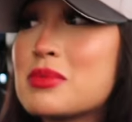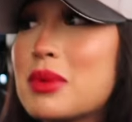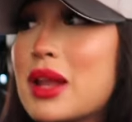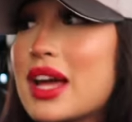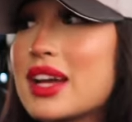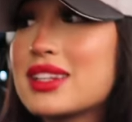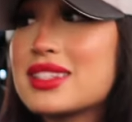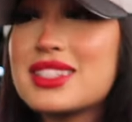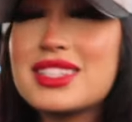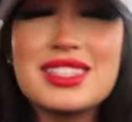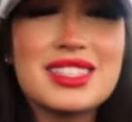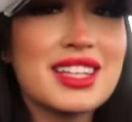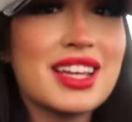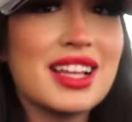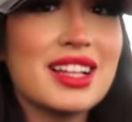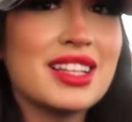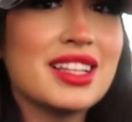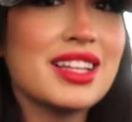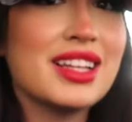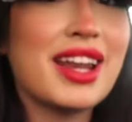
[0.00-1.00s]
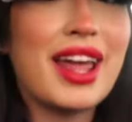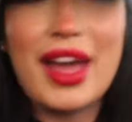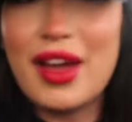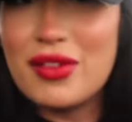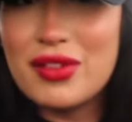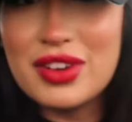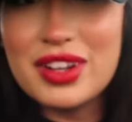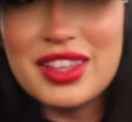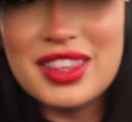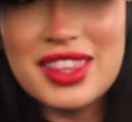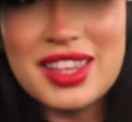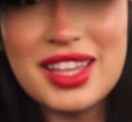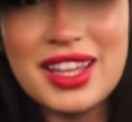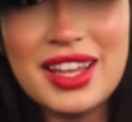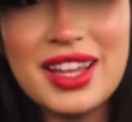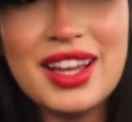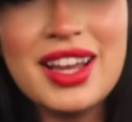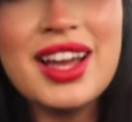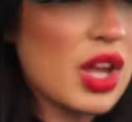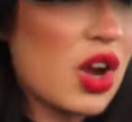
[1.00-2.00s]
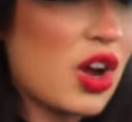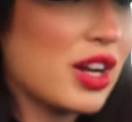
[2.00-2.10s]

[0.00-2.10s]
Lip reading: black detailing, everything.